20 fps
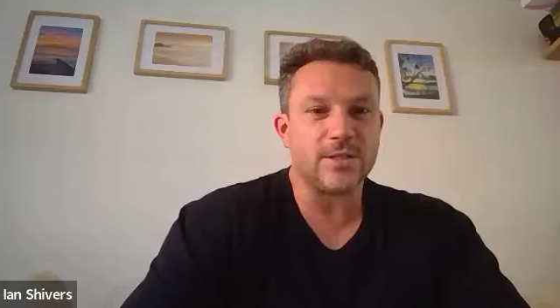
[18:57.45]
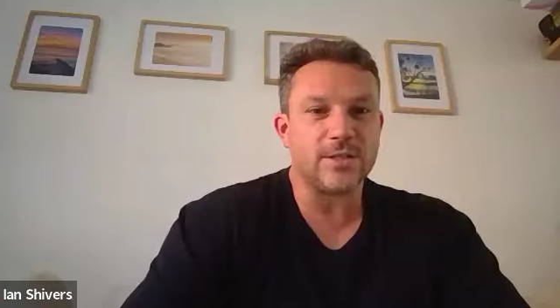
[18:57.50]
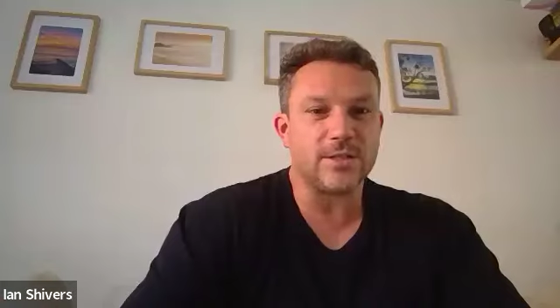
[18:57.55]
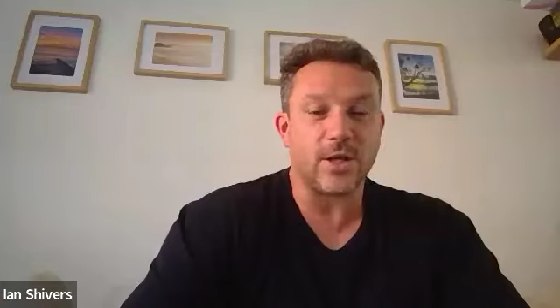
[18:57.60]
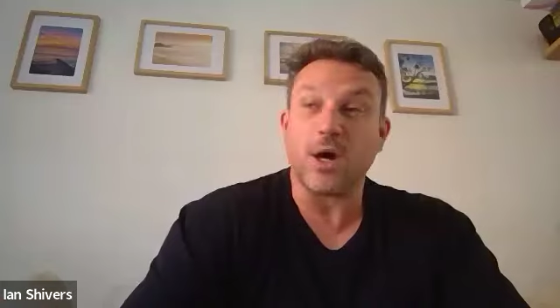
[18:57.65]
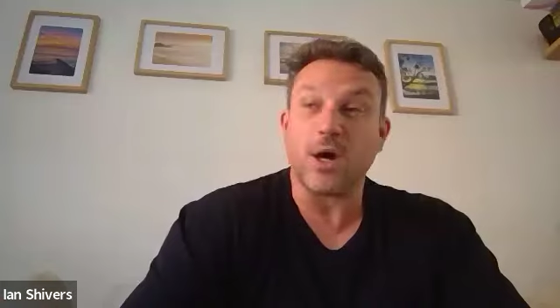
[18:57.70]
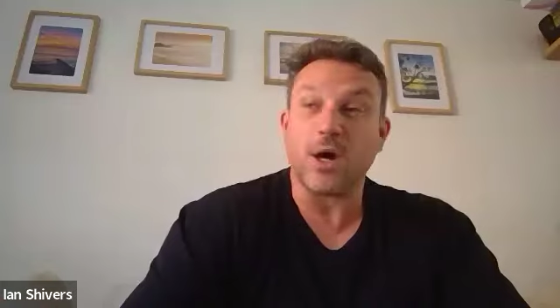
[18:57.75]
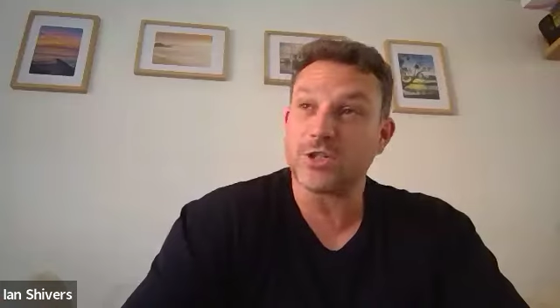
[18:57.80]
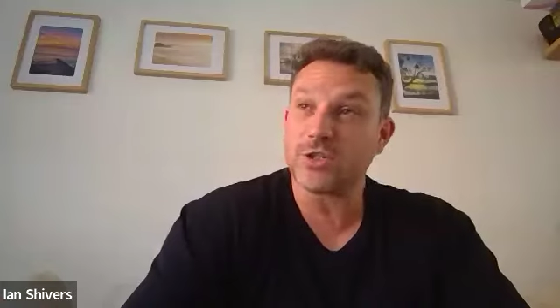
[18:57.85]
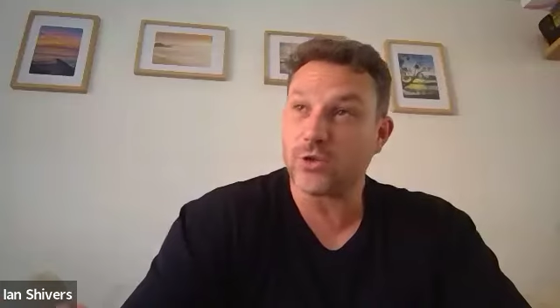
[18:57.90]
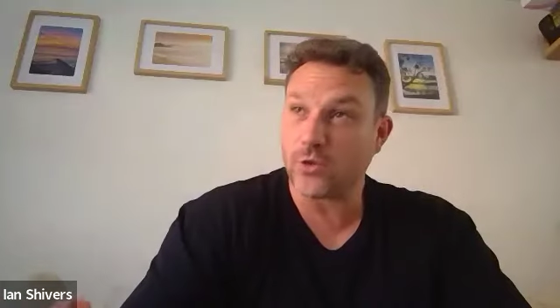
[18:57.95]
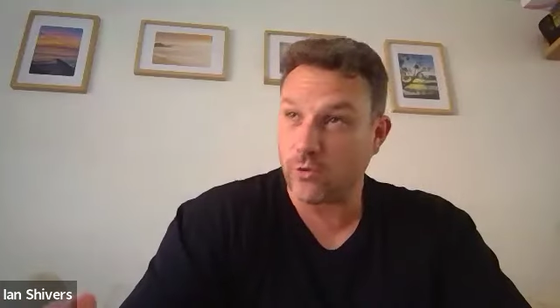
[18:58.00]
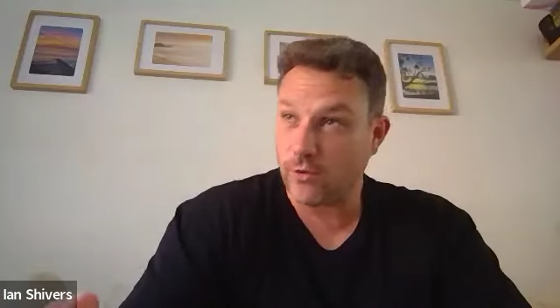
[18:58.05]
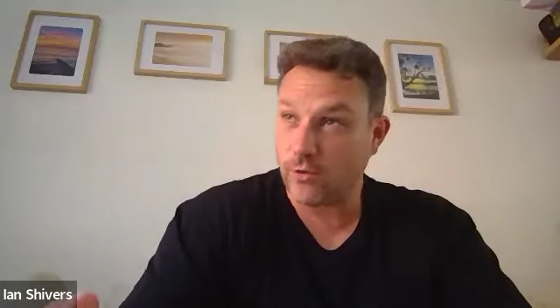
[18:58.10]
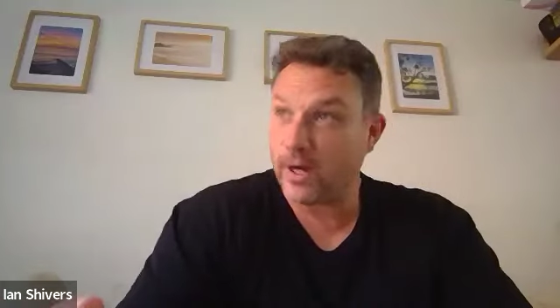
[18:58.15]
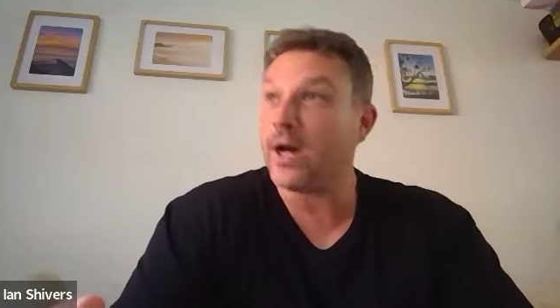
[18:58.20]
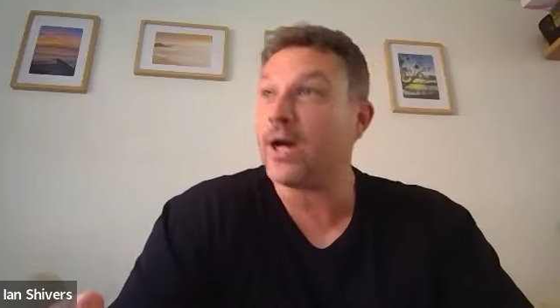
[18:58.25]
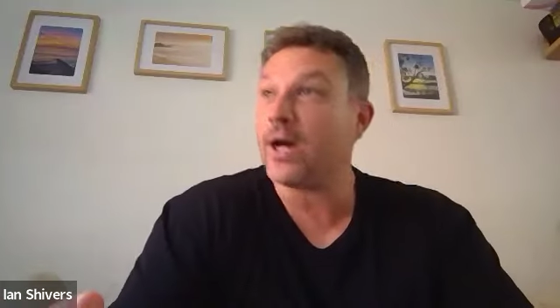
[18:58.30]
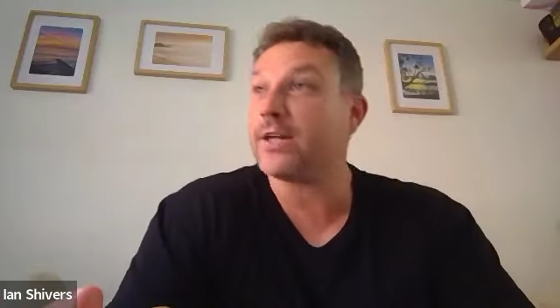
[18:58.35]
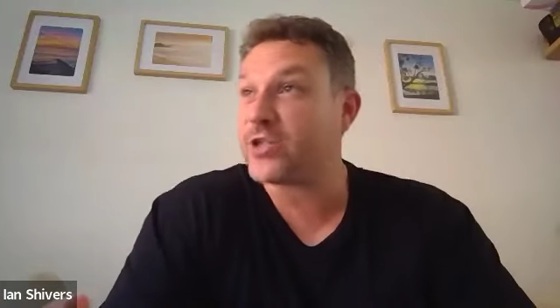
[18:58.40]
is, I
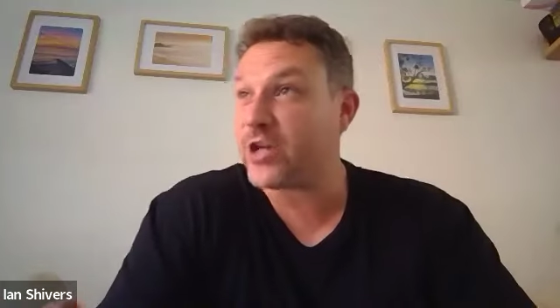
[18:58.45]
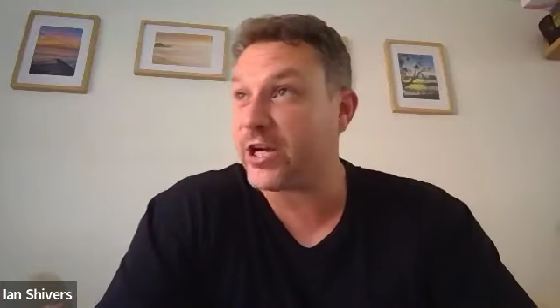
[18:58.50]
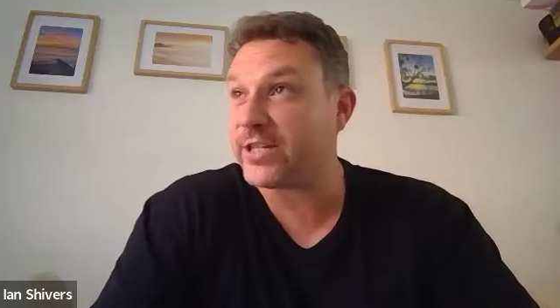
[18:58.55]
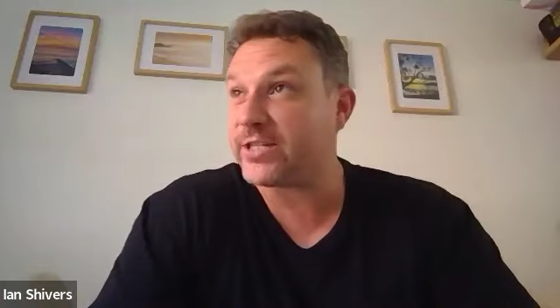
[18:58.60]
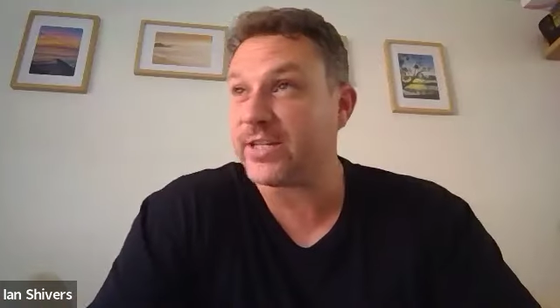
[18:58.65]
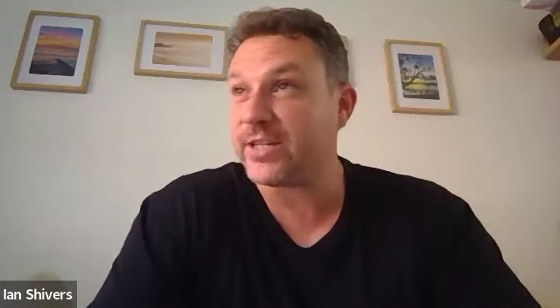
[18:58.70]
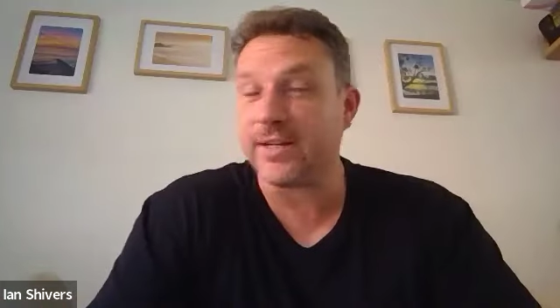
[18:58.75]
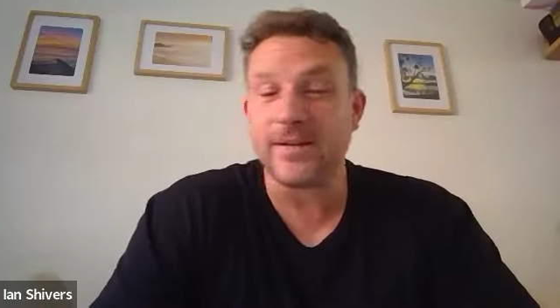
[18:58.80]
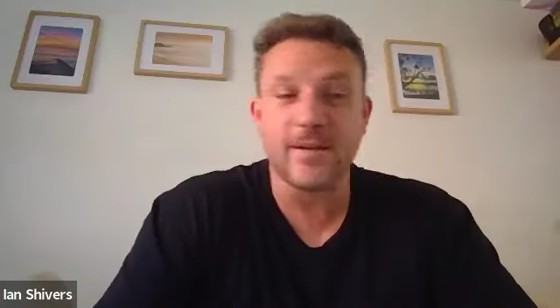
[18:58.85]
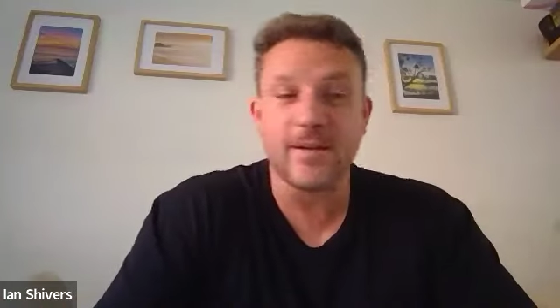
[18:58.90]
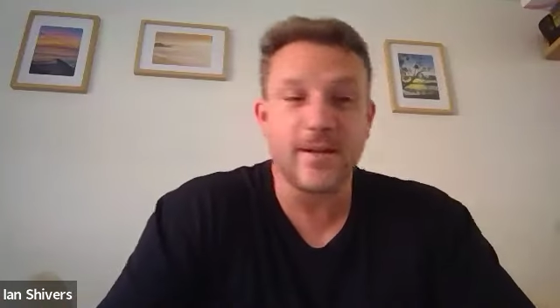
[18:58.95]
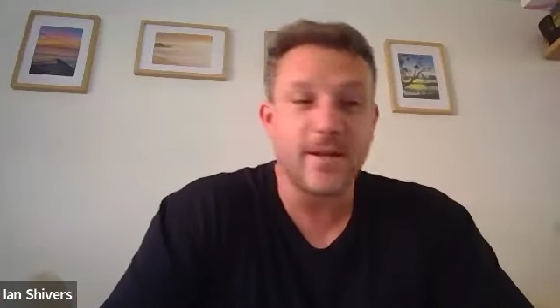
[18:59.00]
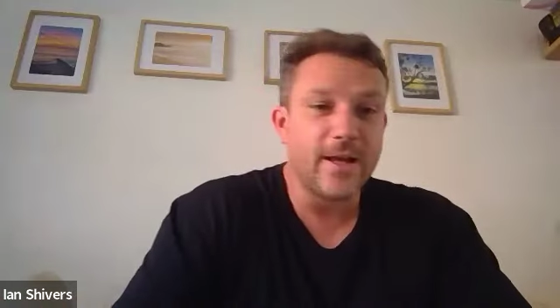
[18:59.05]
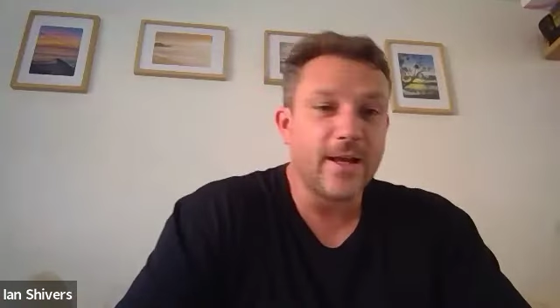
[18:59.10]
saw it, I chase it.